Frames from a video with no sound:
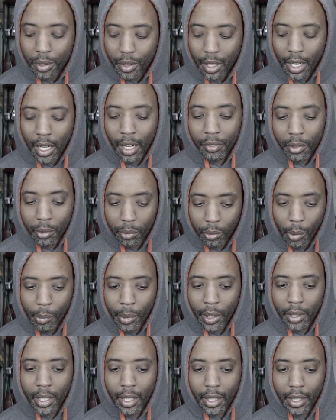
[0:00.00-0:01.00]
I have to
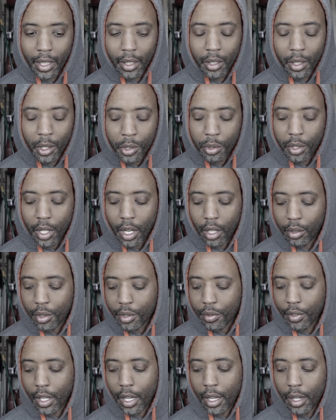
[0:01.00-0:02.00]
repeat that again, $100
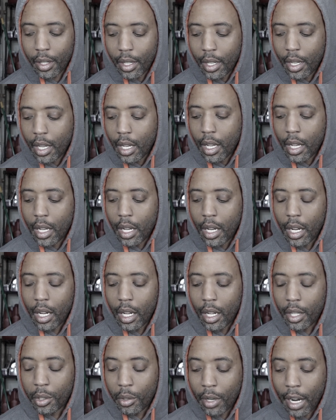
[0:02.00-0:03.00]
for
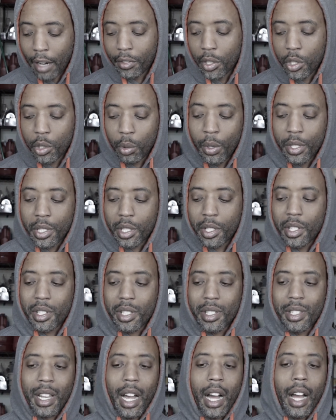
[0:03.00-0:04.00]
that. You have to twist this
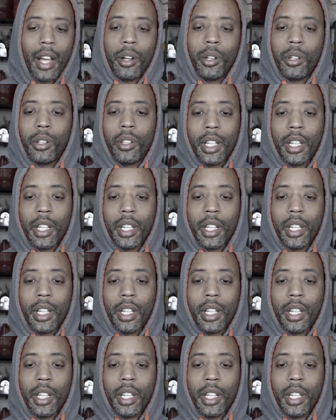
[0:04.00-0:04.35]
dial.